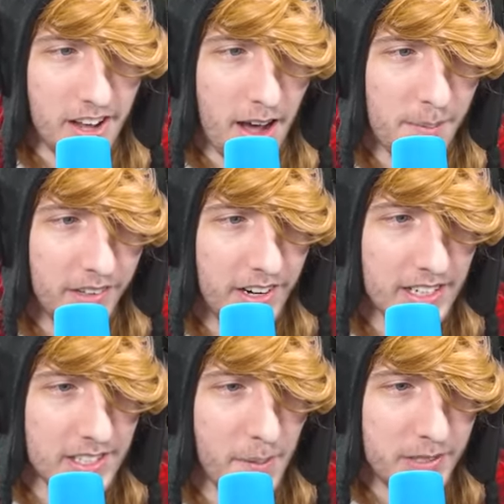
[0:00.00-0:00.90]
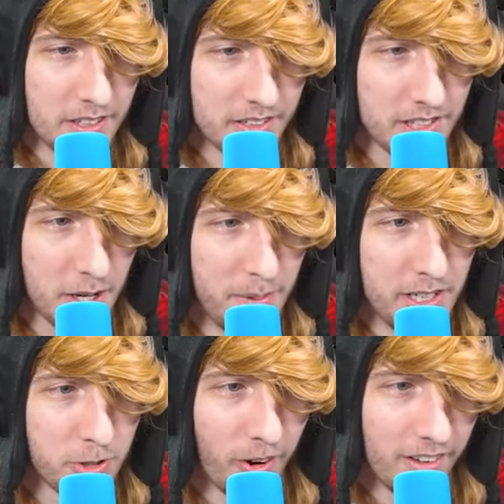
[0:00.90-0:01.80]
time on the next episode of Skibidi
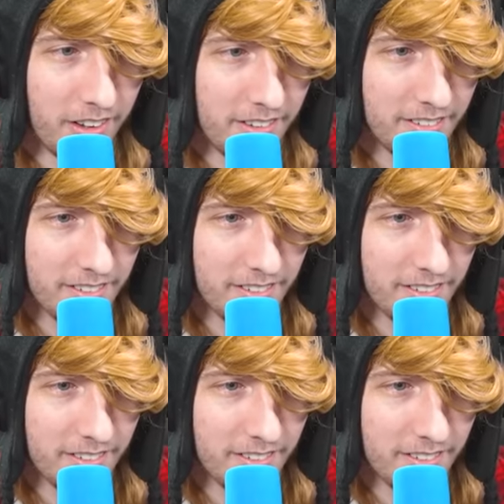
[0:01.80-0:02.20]
Toilet.